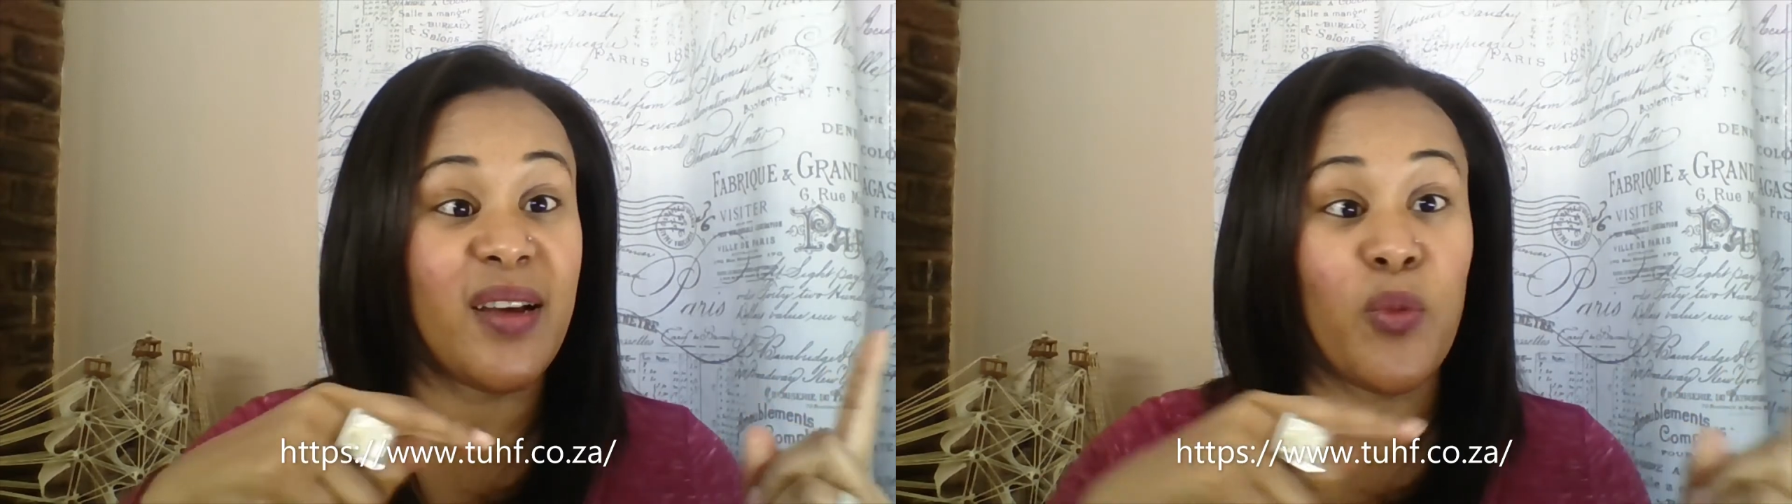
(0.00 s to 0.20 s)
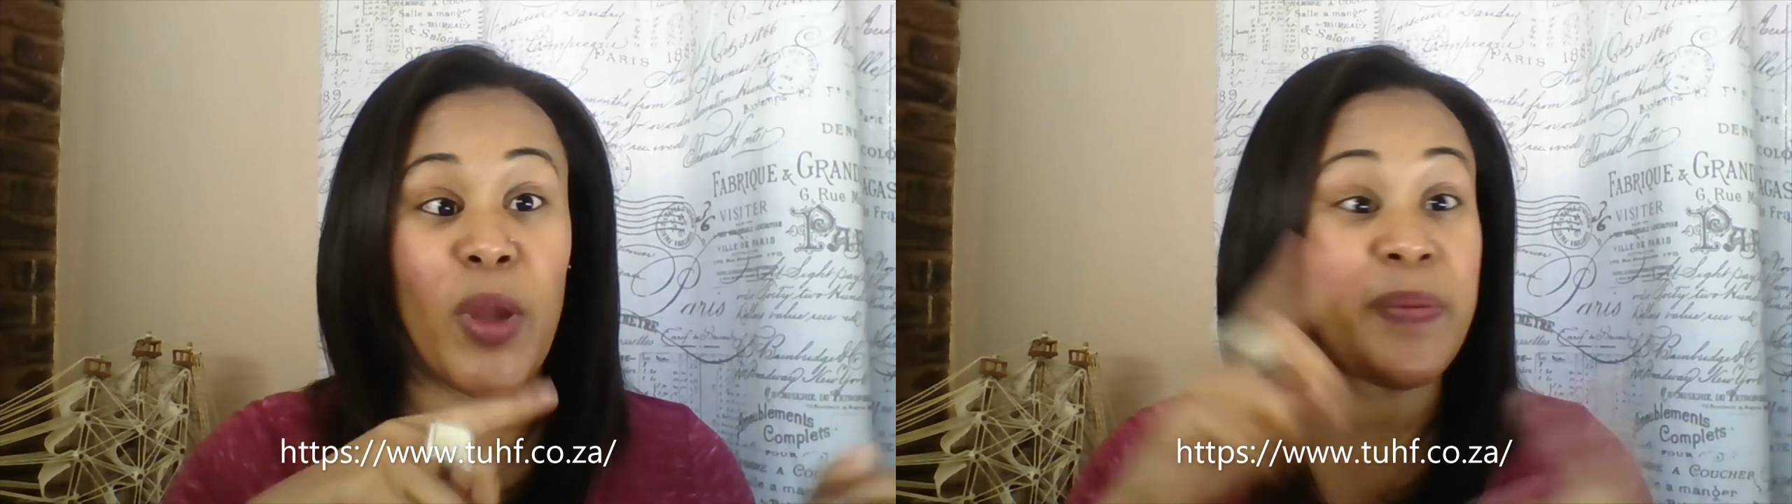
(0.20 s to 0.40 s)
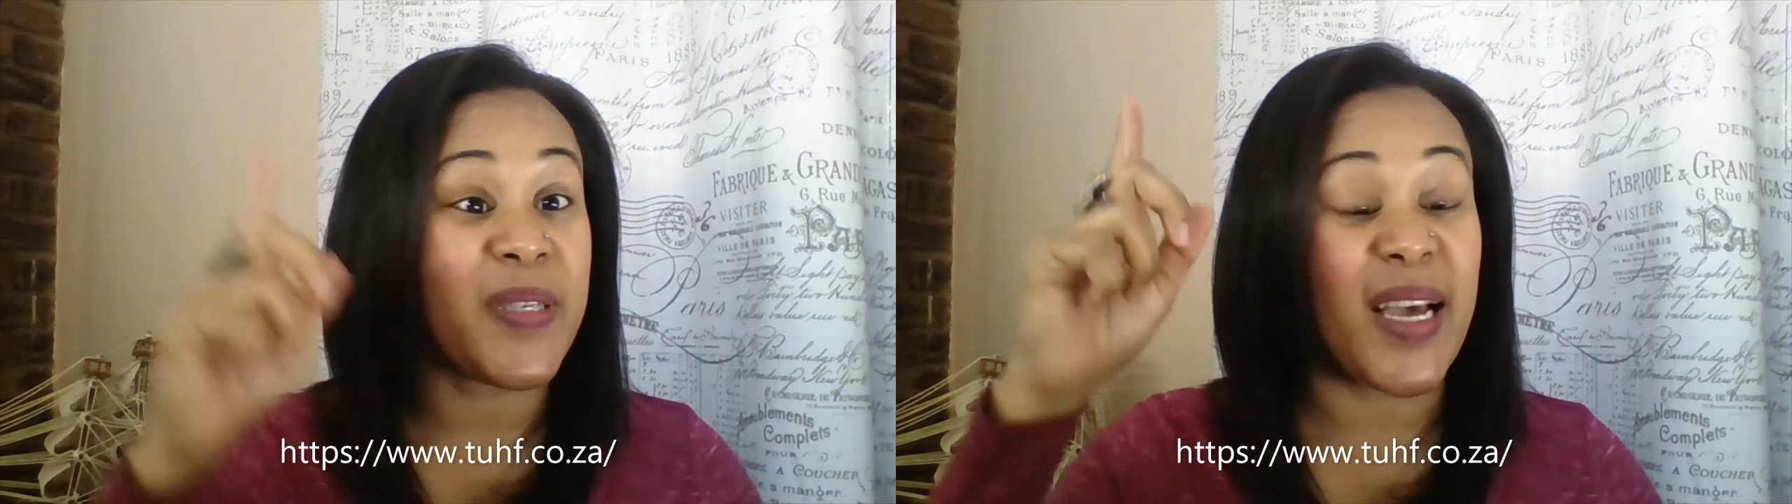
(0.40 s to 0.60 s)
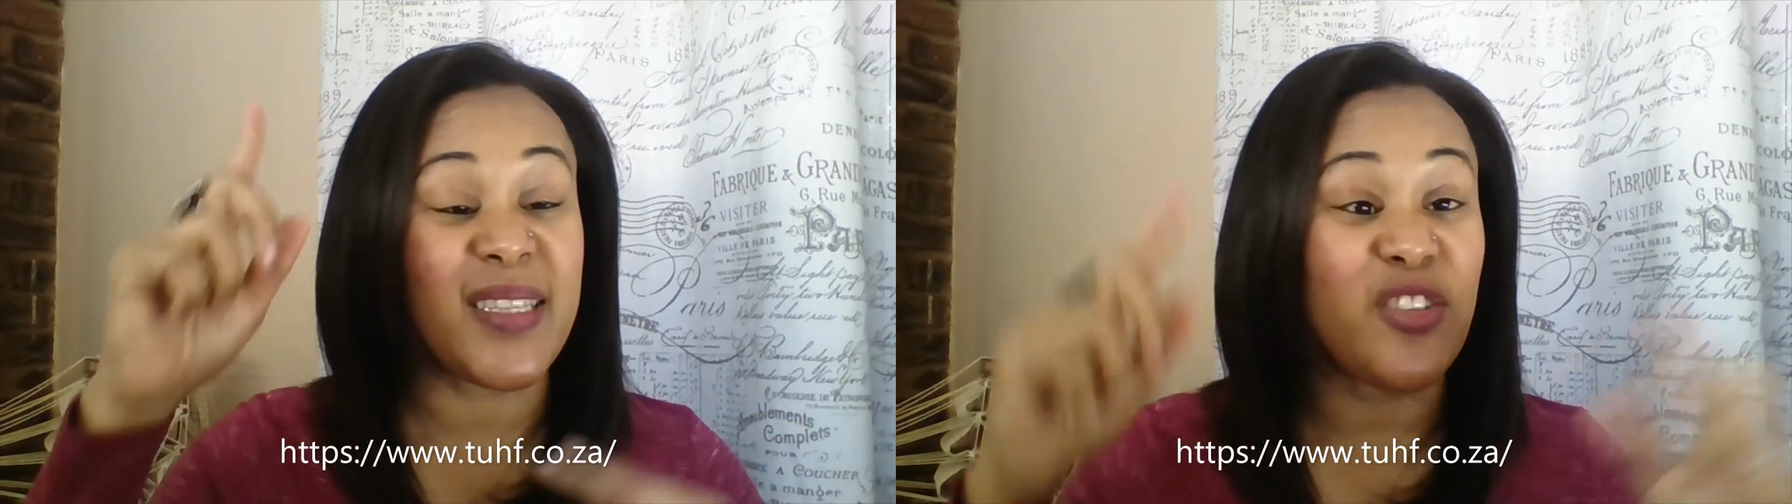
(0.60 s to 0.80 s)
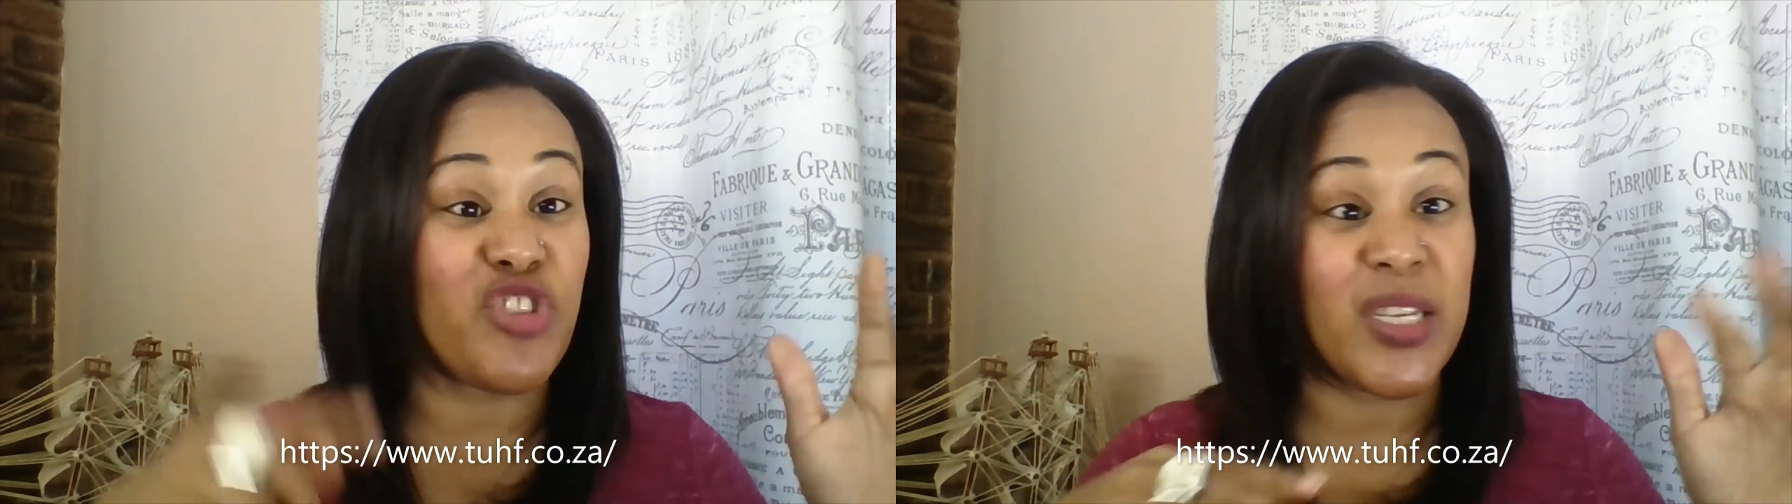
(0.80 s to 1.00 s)
website
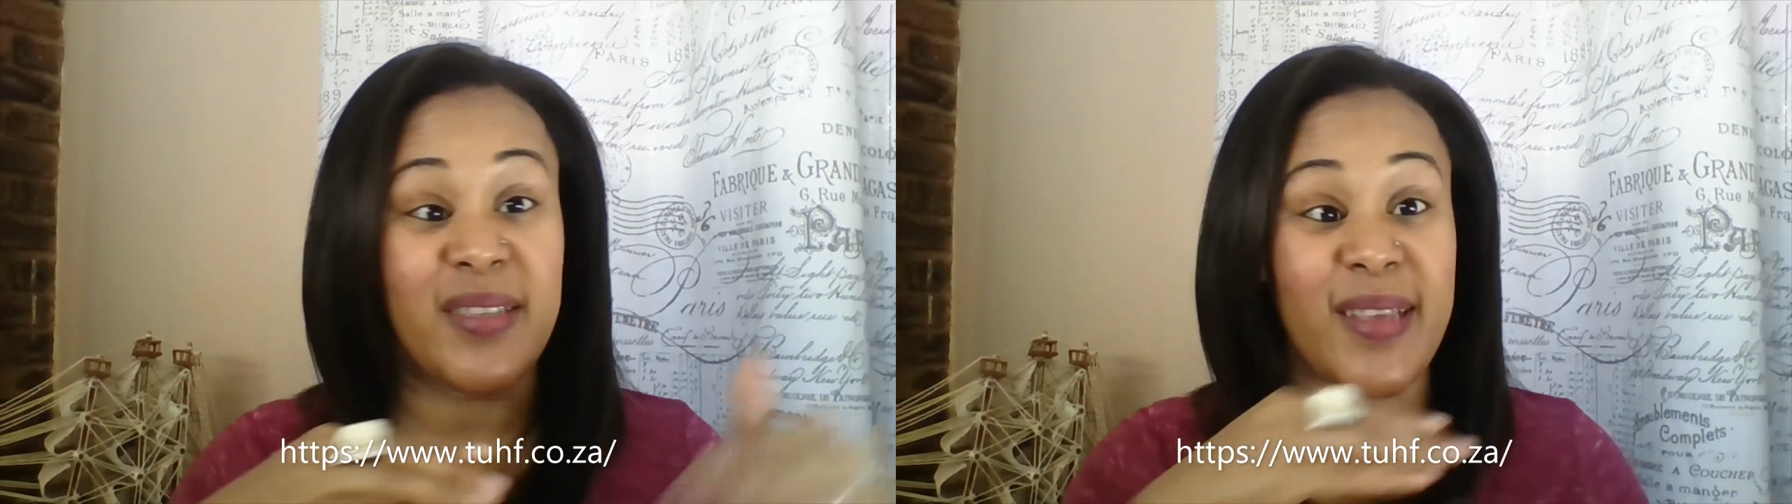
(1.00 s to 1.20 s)
address